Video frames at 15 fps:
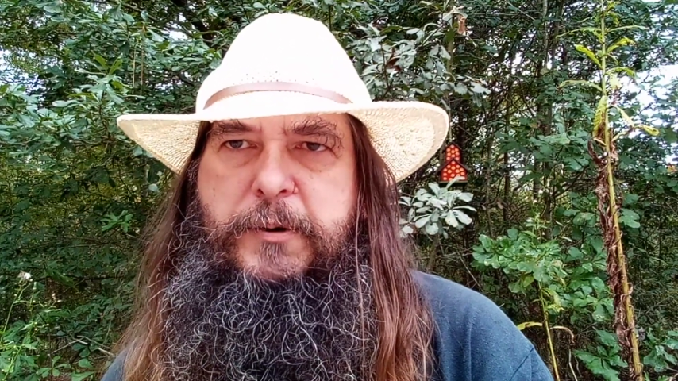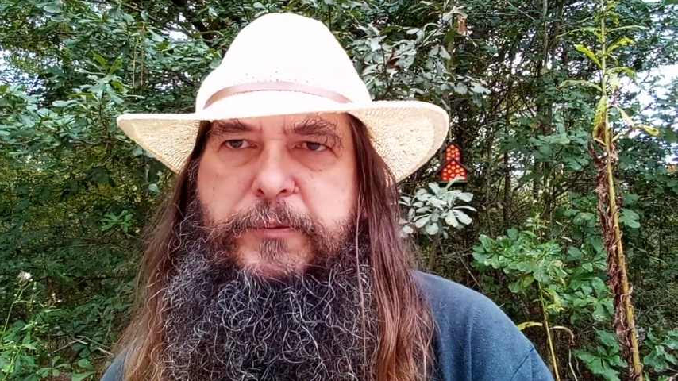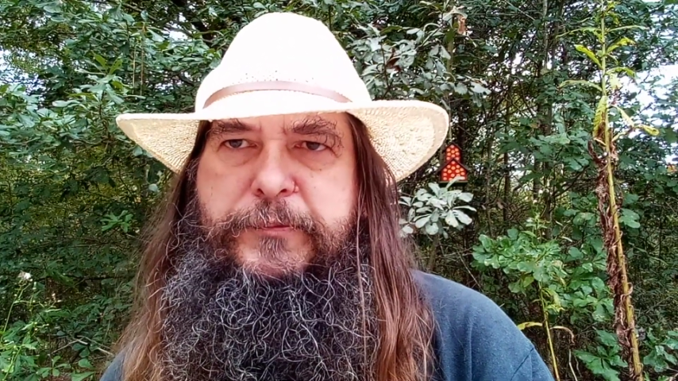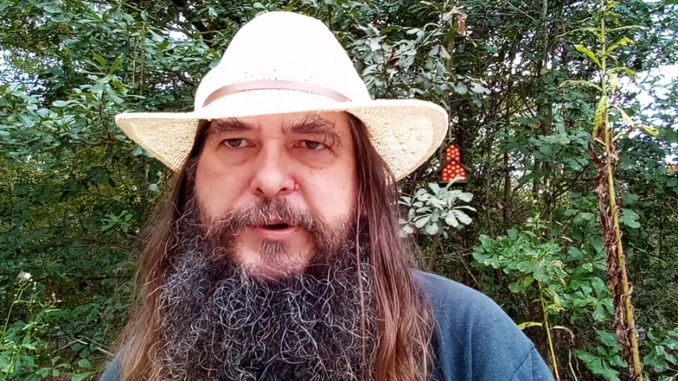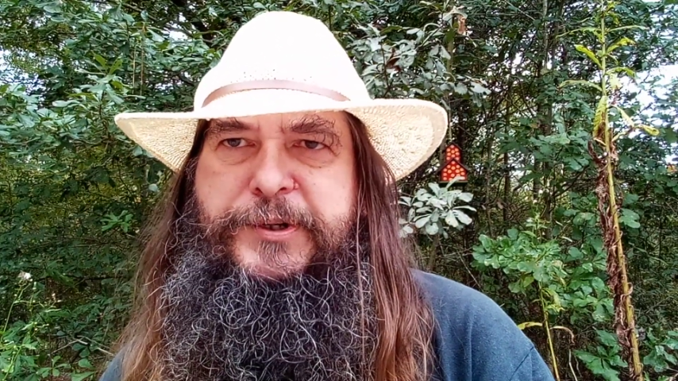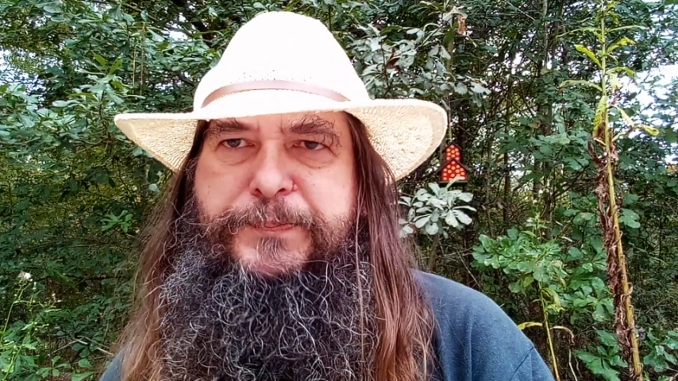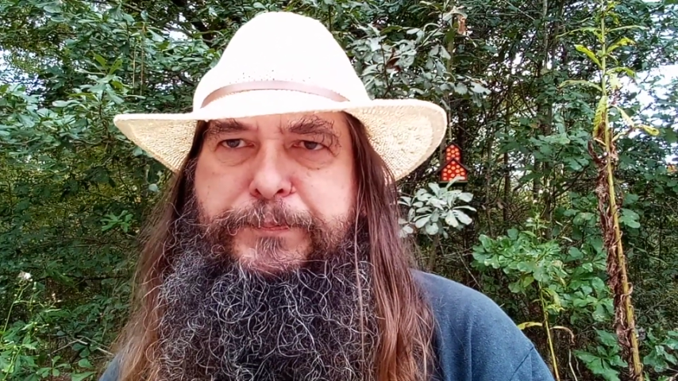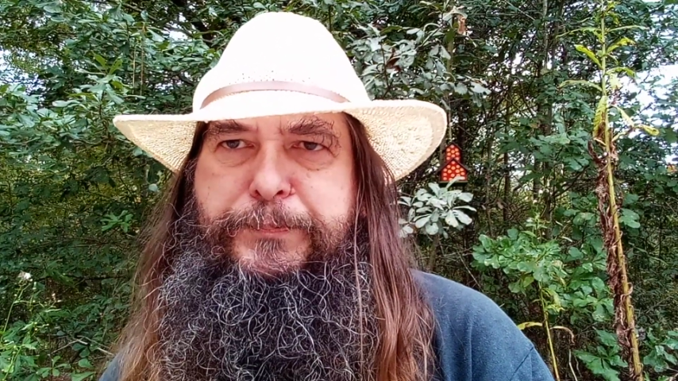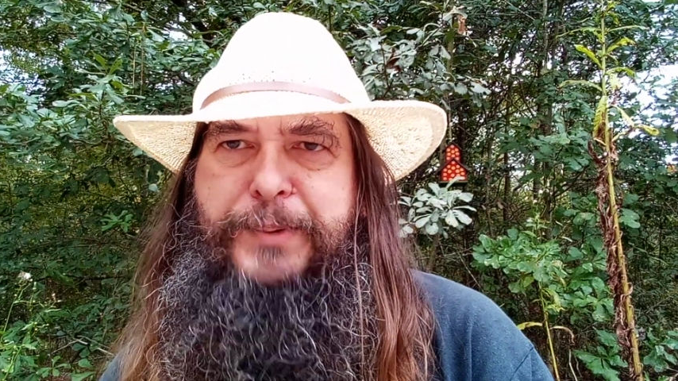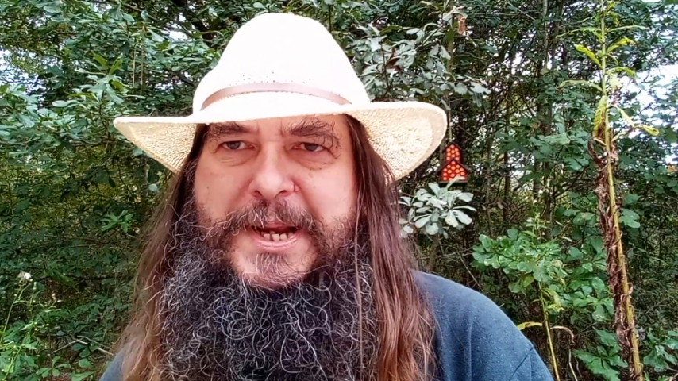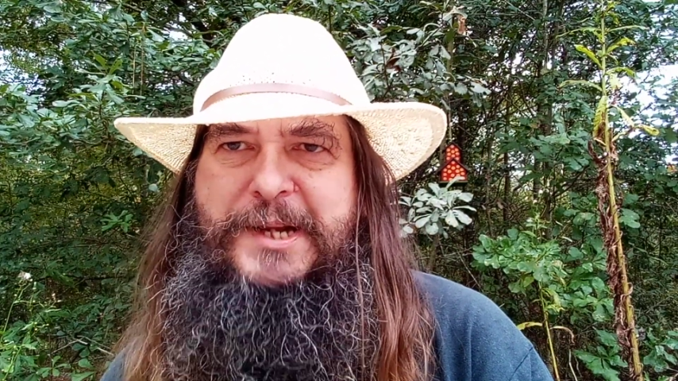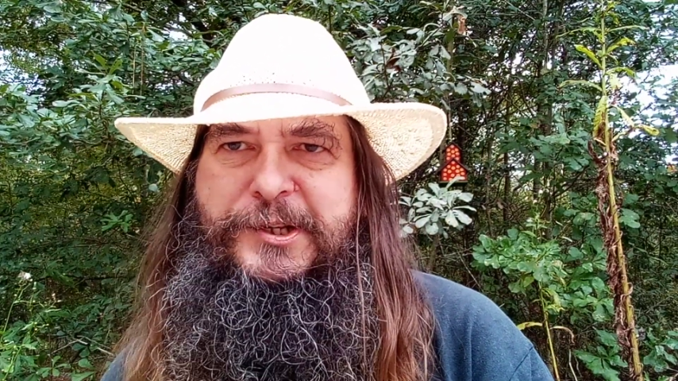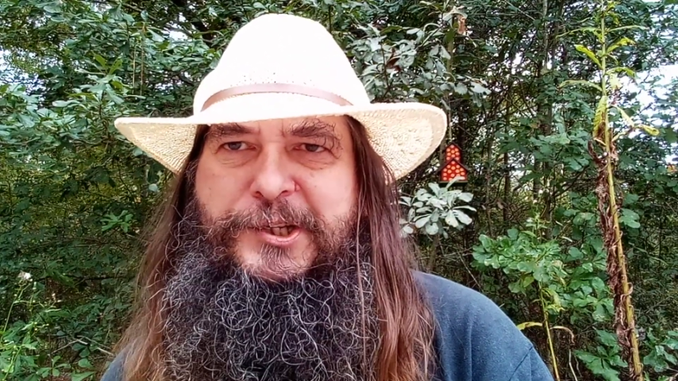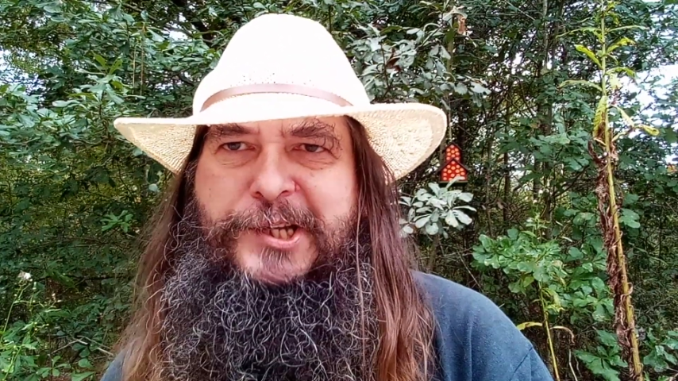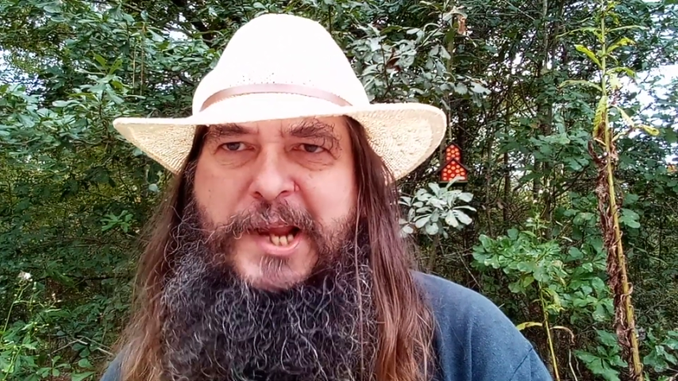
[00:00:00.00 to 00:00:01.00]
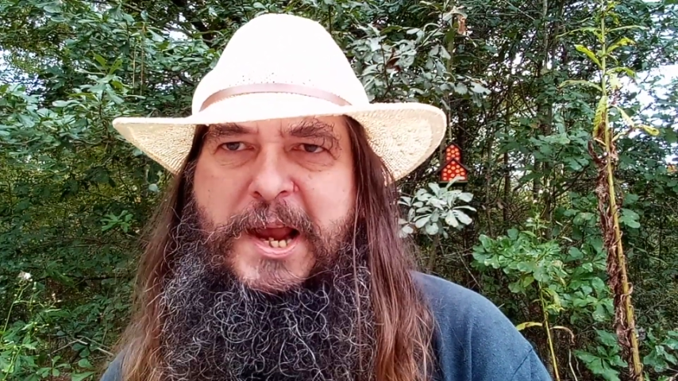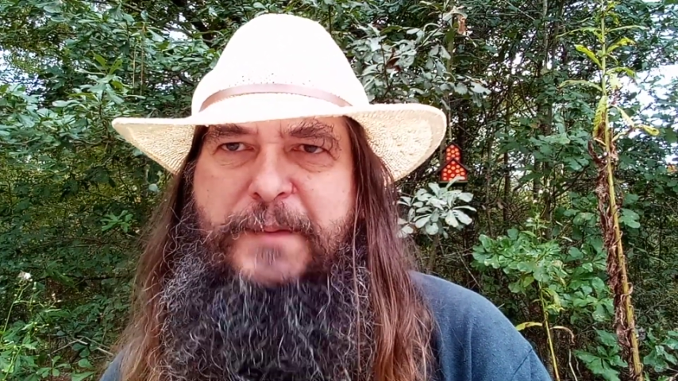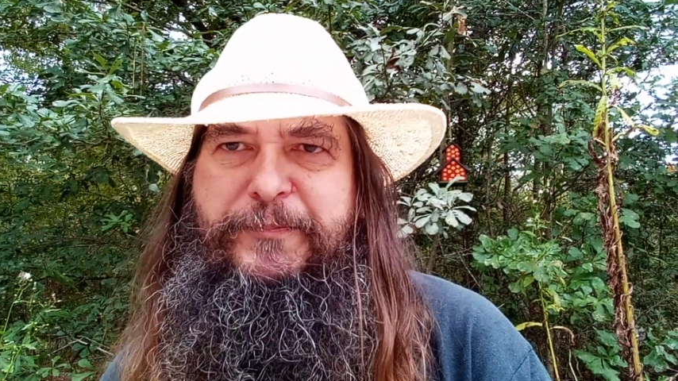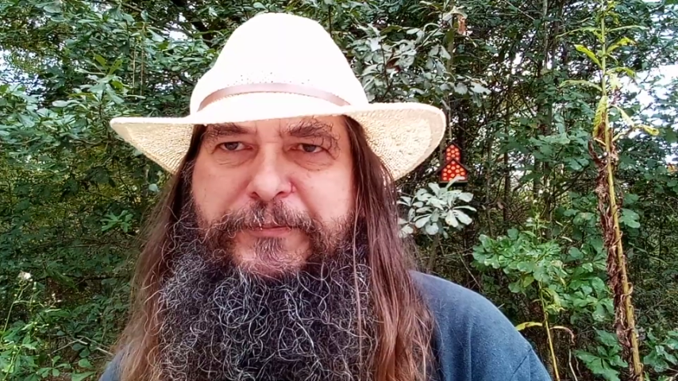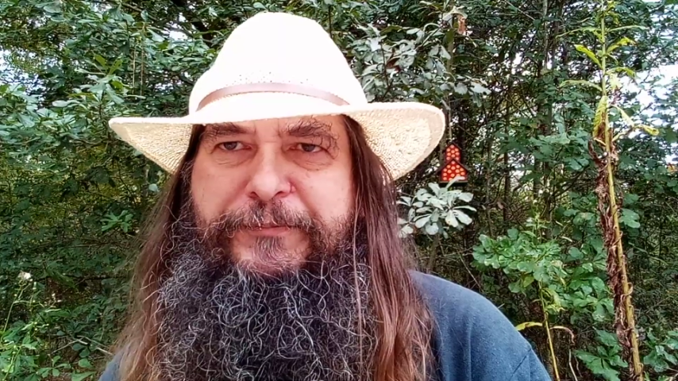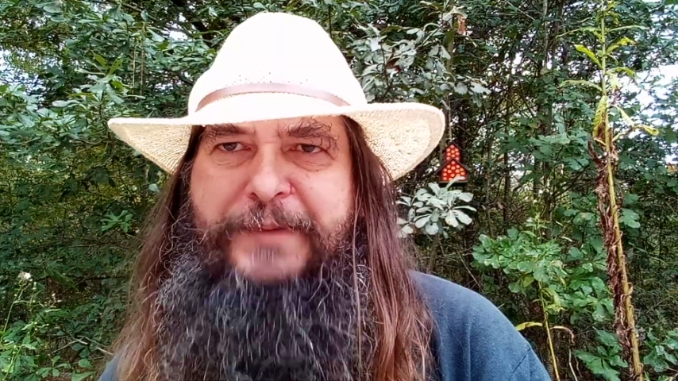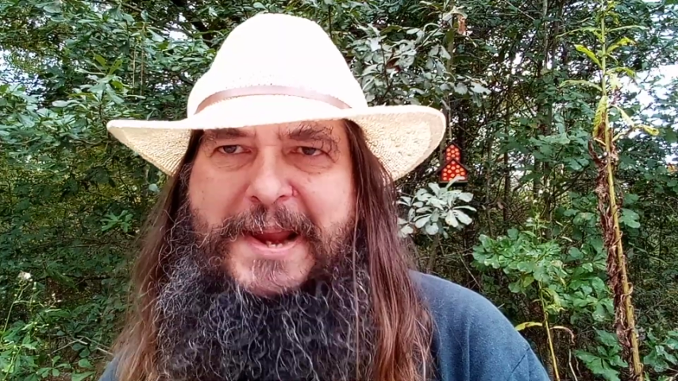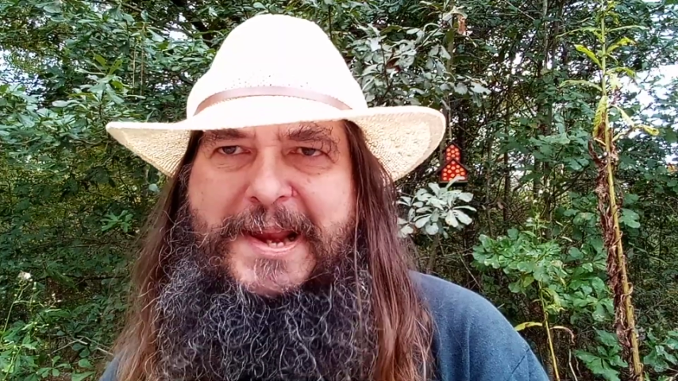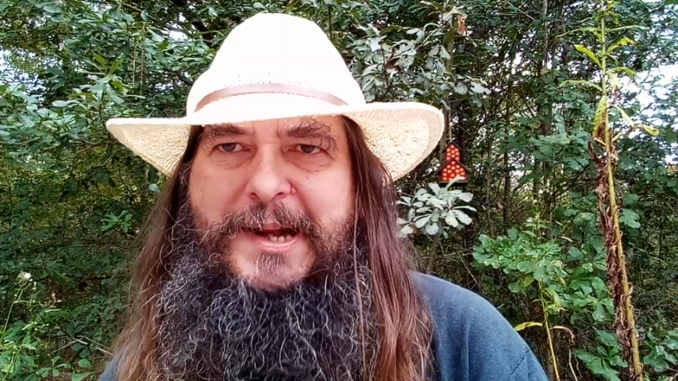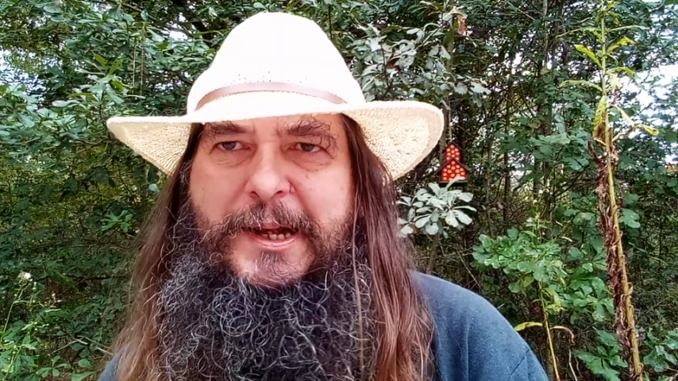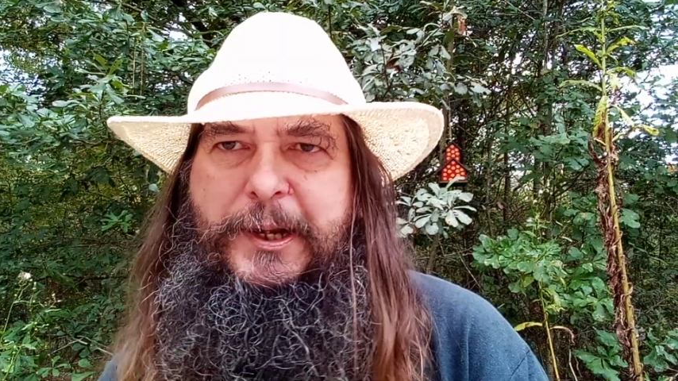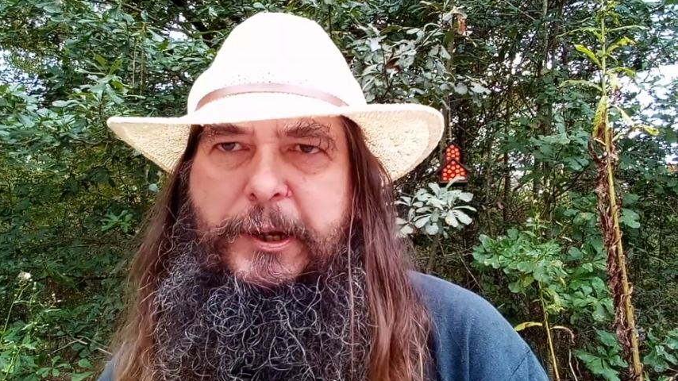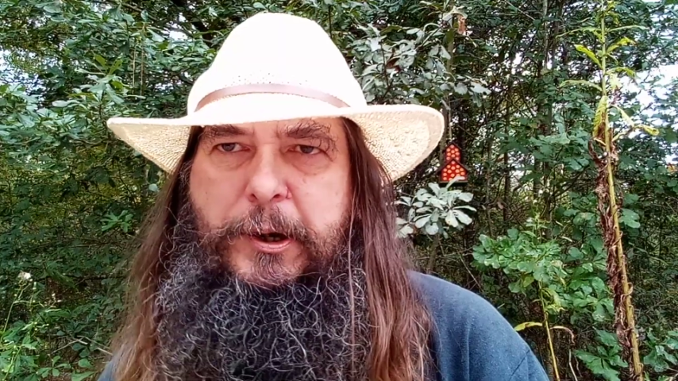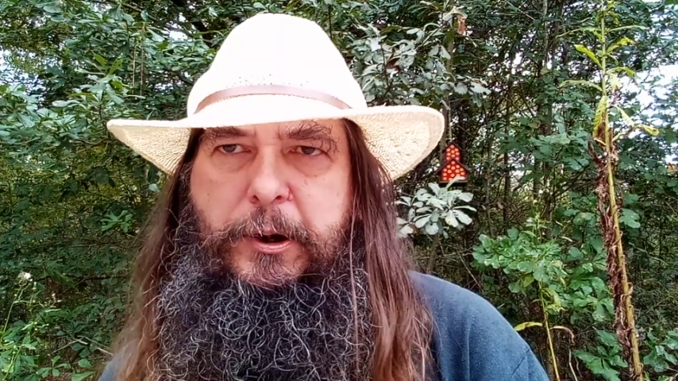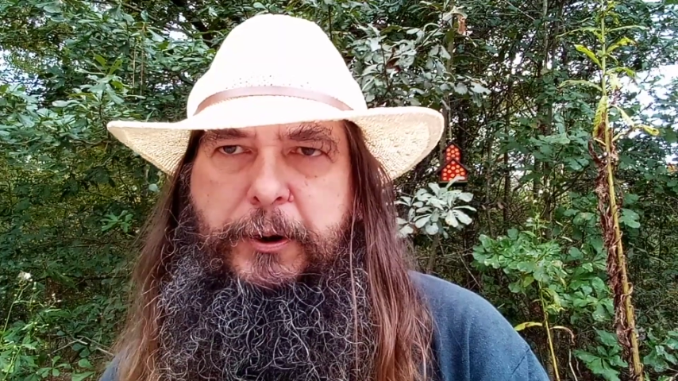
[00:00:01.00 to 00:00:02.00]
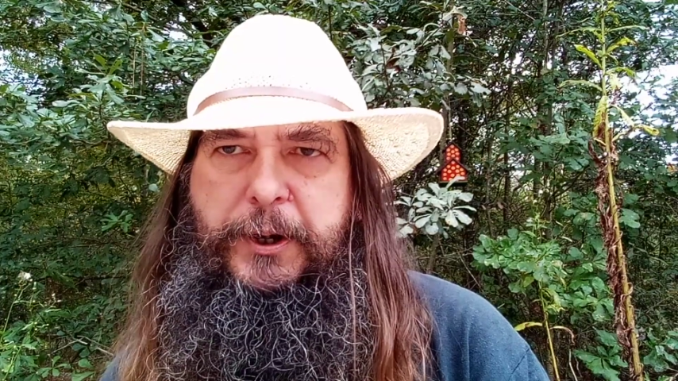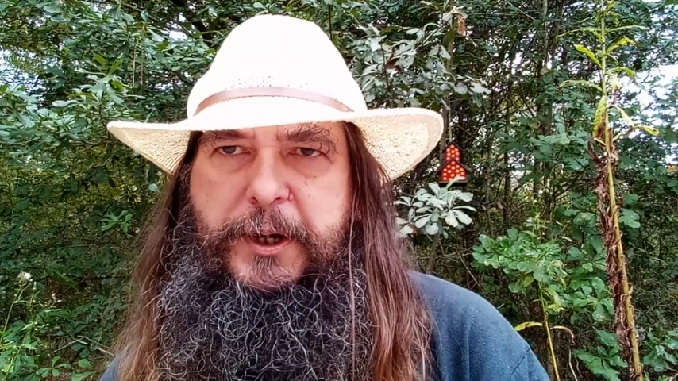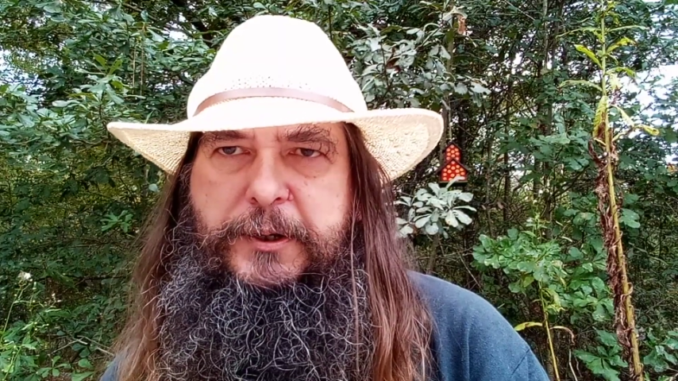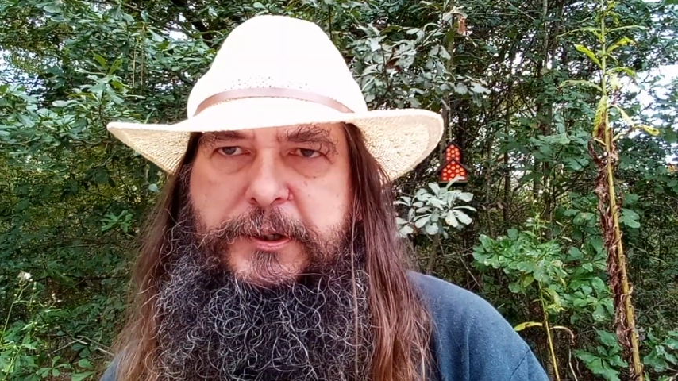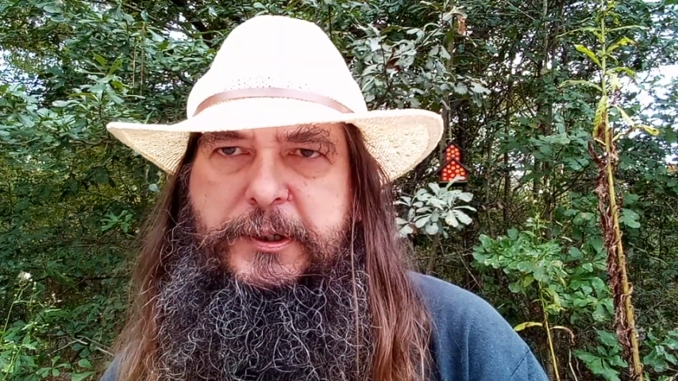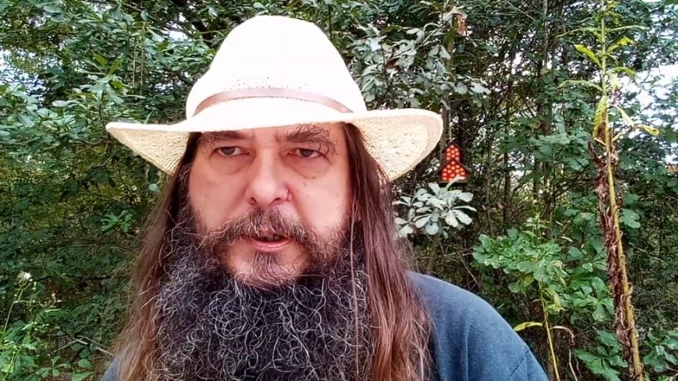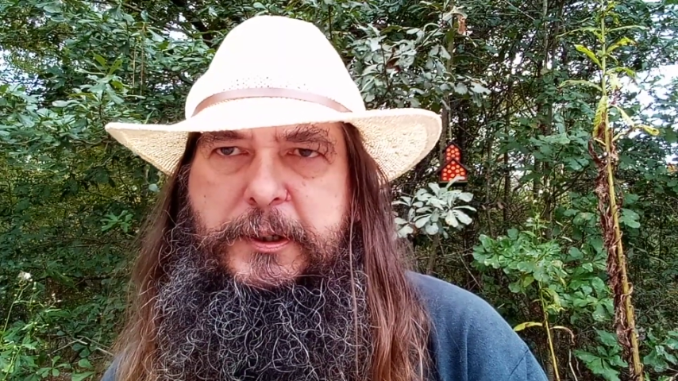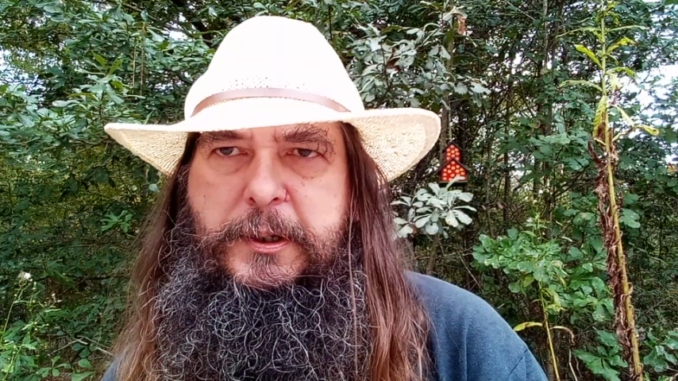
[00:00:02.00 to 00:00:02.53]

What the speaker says: was bits kept failing on it.